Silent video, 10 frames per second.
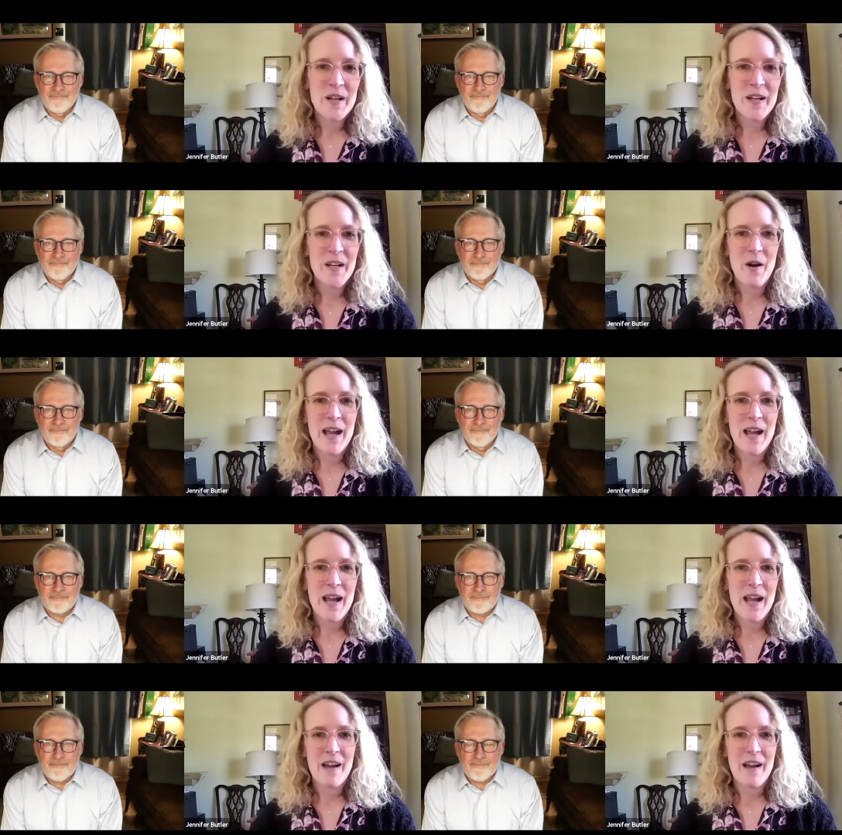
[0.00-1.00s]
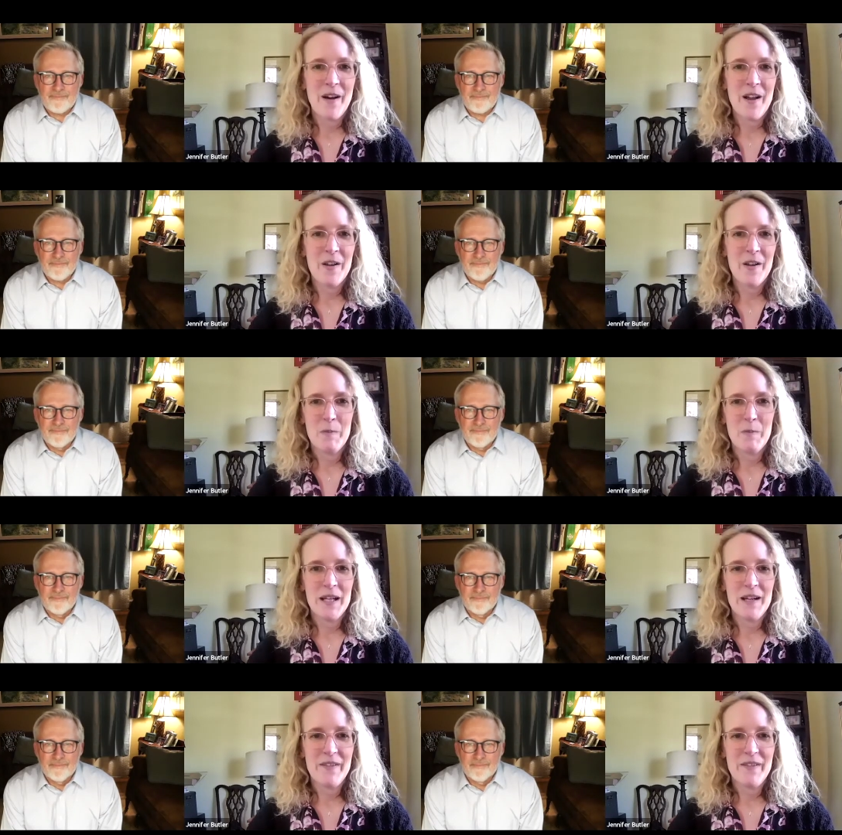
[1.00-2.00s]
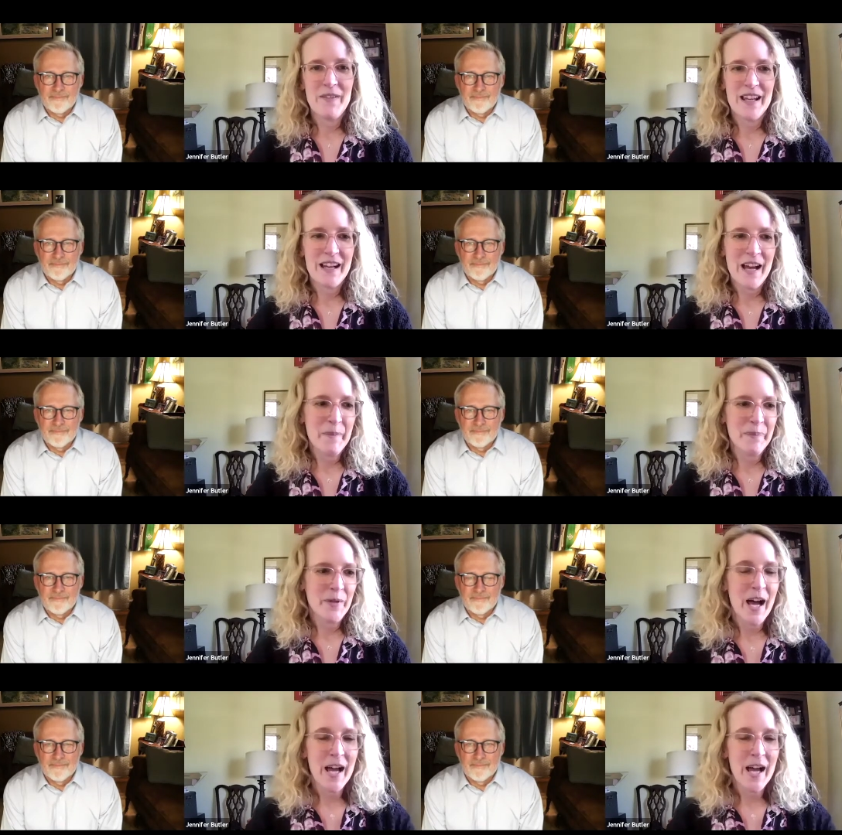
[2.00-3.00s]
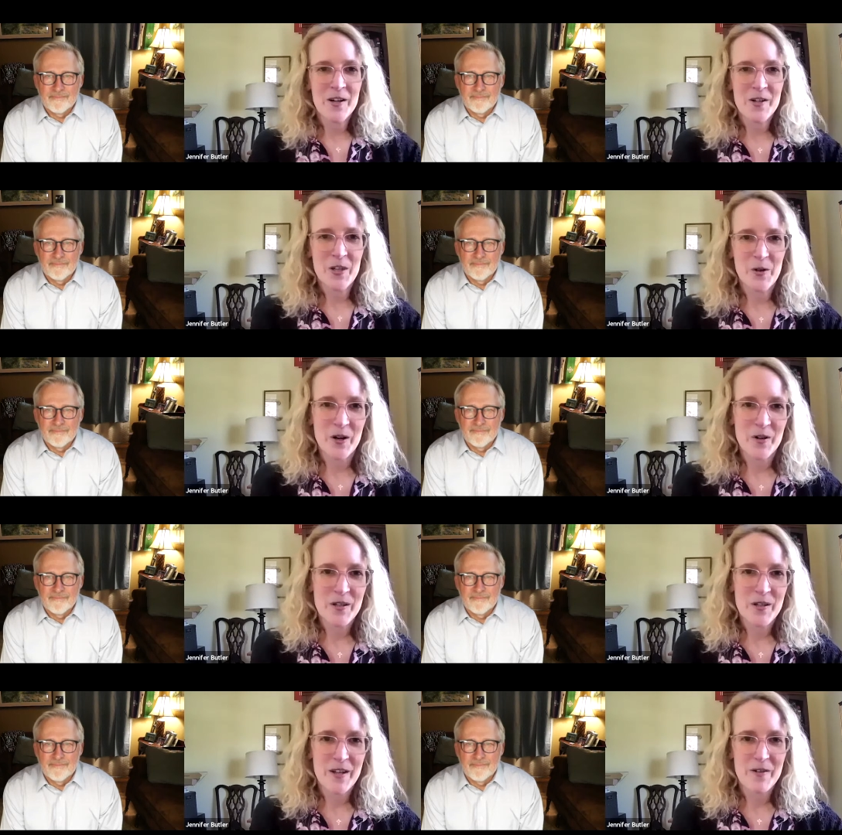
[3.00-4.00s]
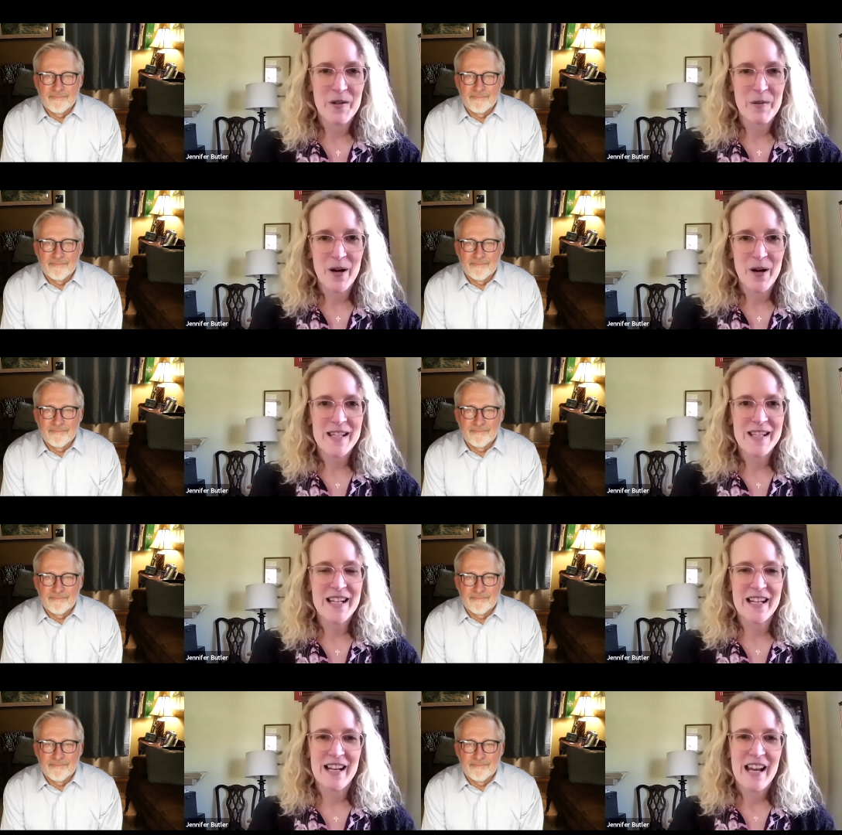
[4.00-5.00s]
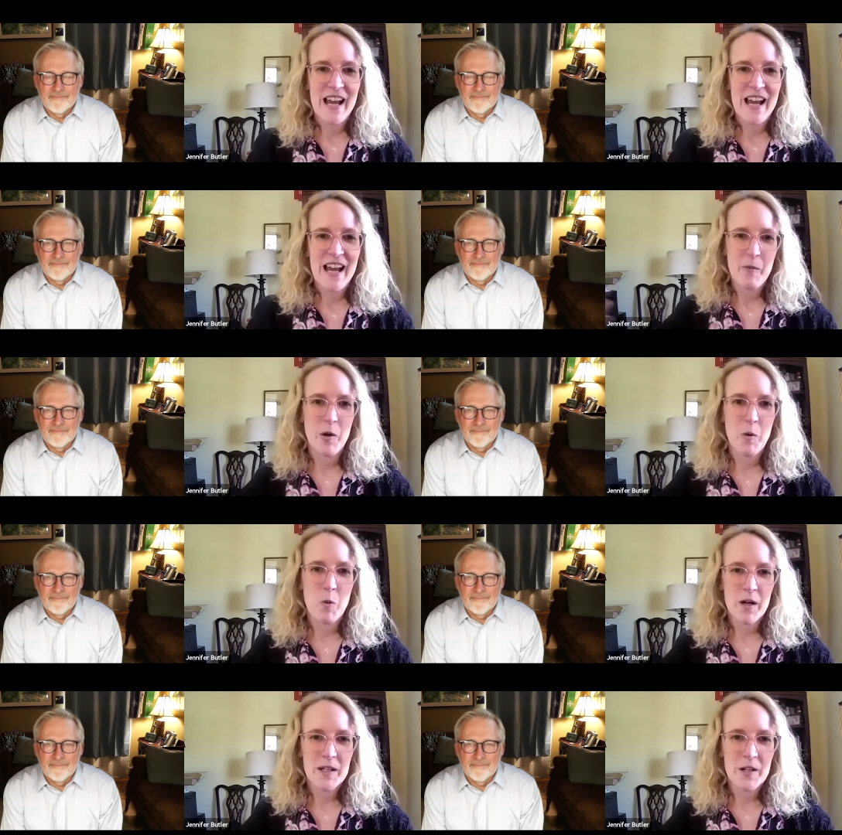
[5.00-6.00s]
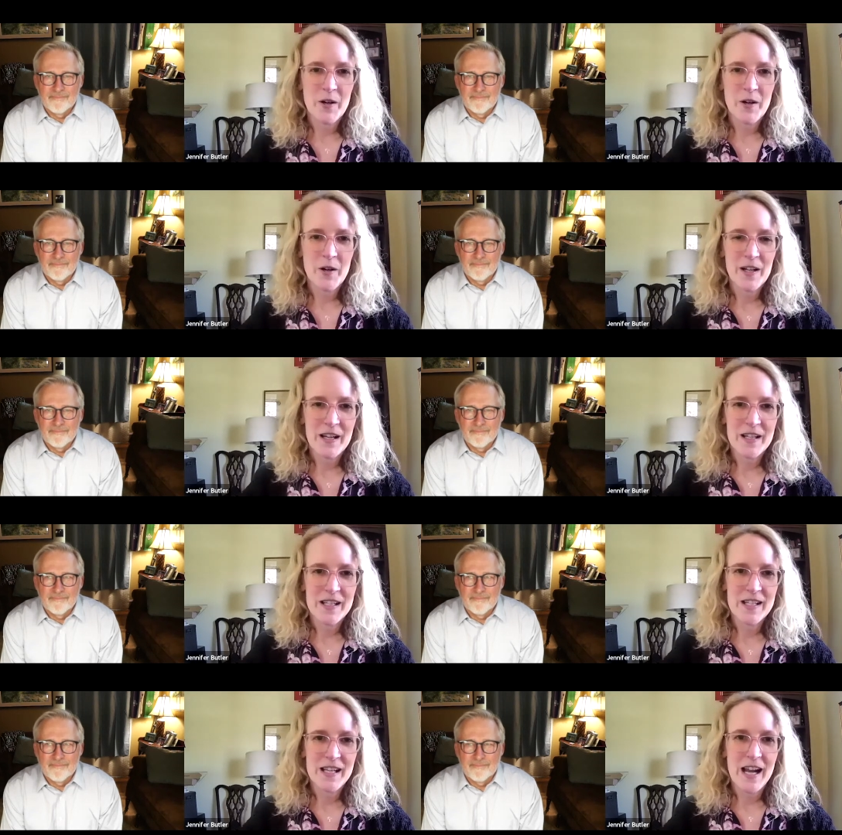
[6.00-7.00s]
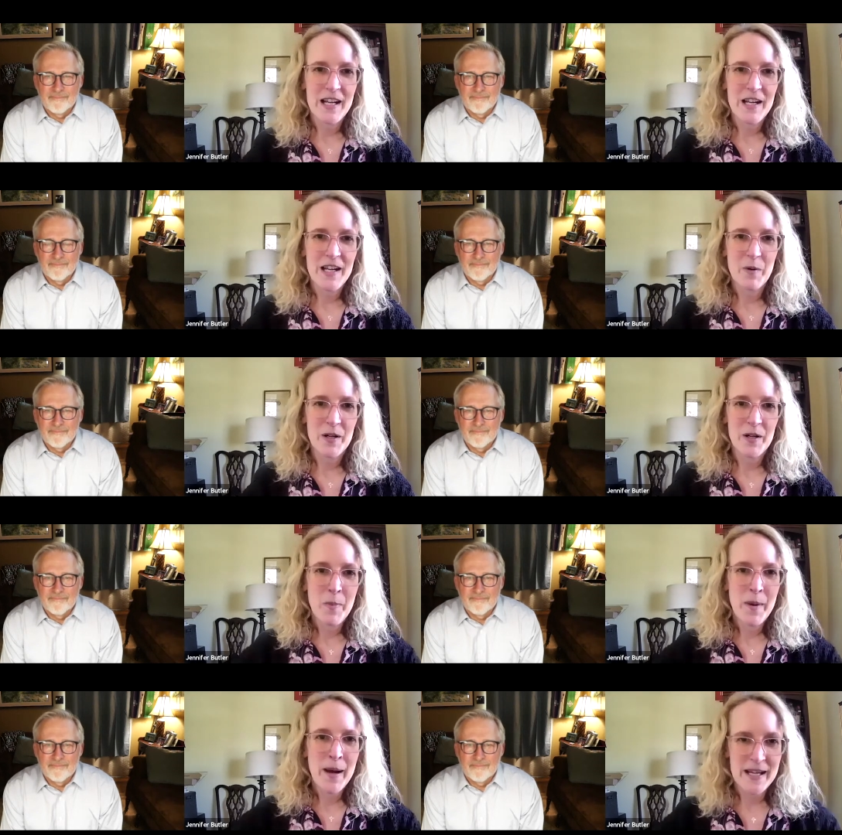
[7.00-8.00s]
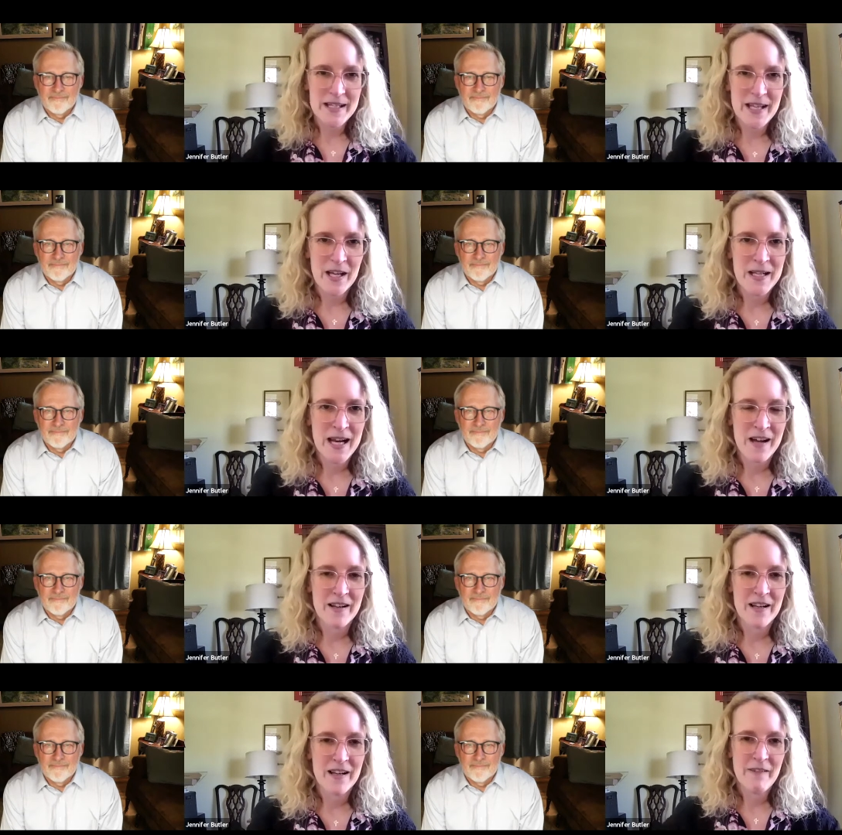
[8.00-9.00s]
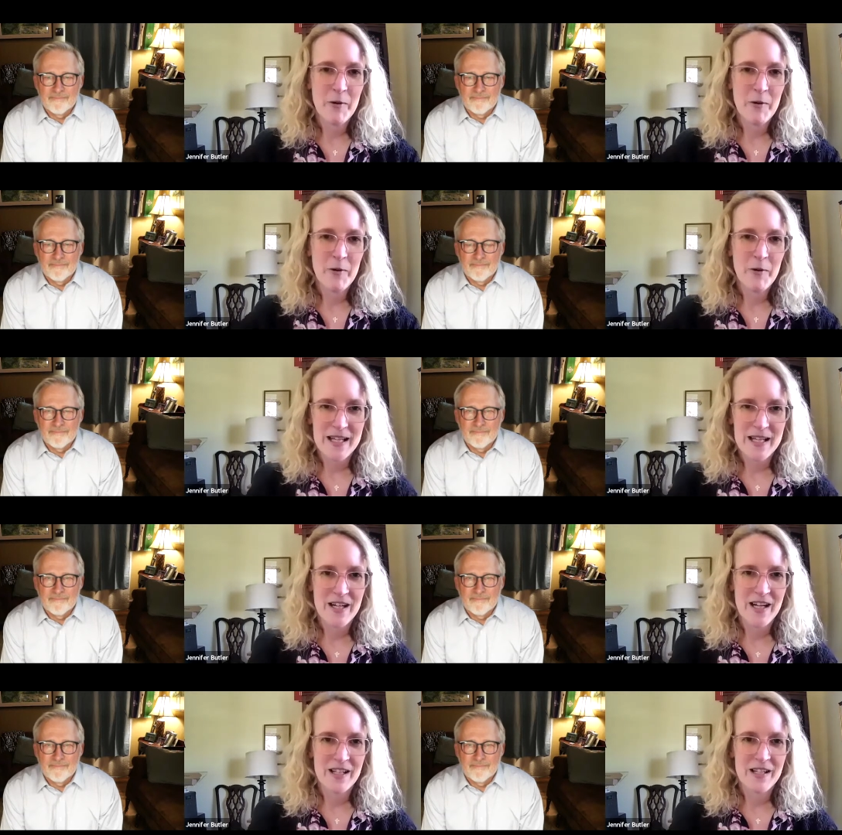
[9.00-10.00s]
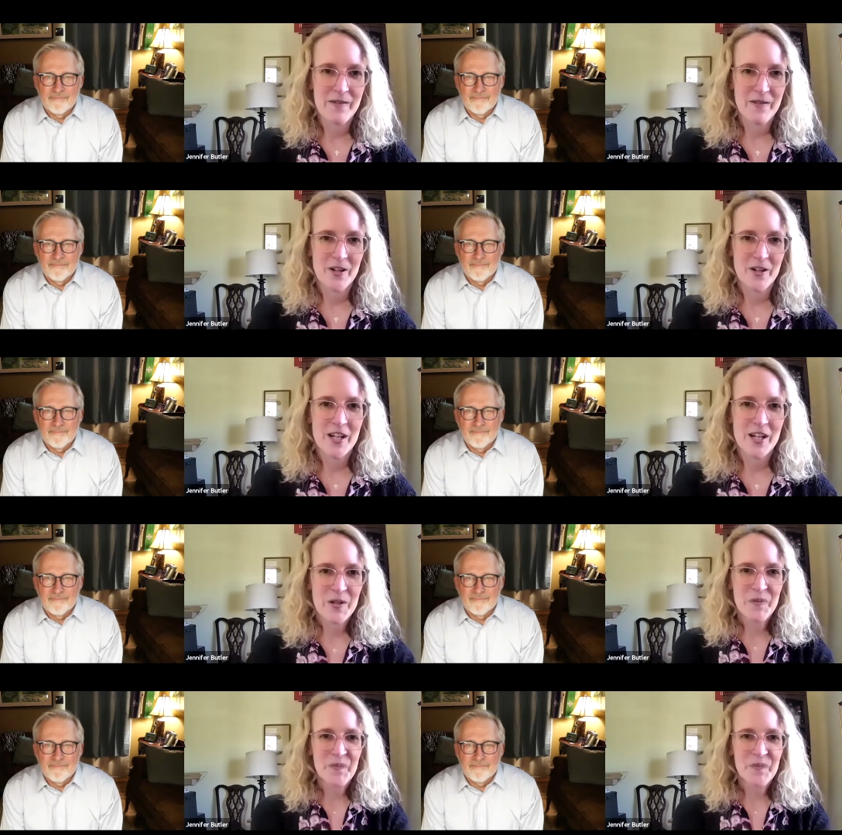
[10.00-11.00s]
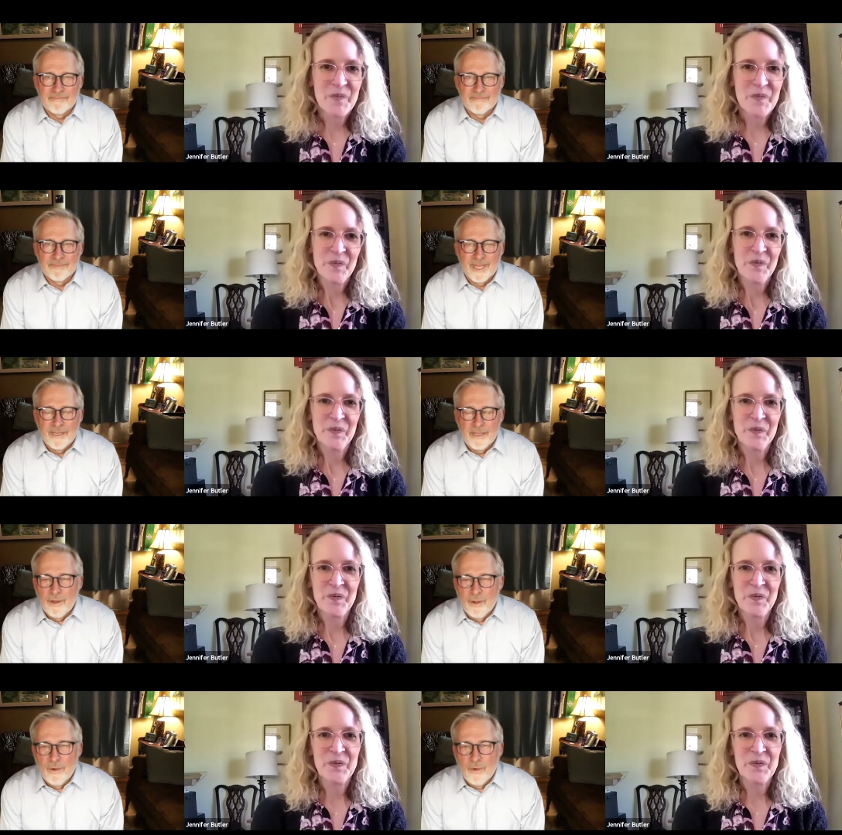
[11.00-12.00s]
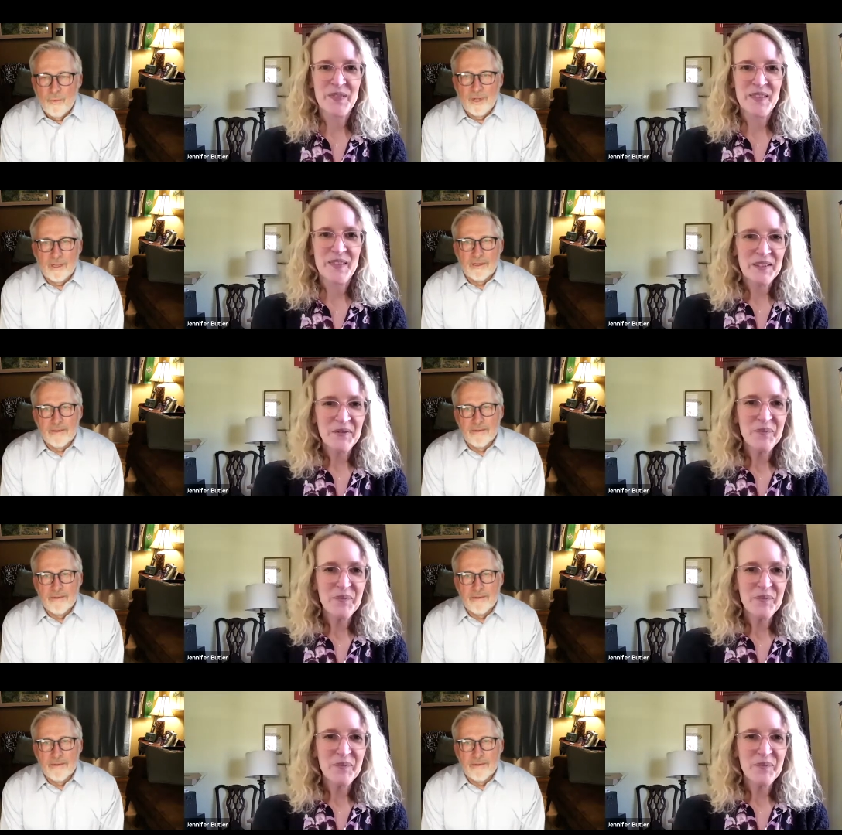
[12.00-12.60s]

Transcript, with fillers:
Speaker 1: you know, I follow the belief that God hears the groans of those oppressed, and I want to work to create a society where nobody is held down and everybody has a chance to flourish.
Speaker 2: Well,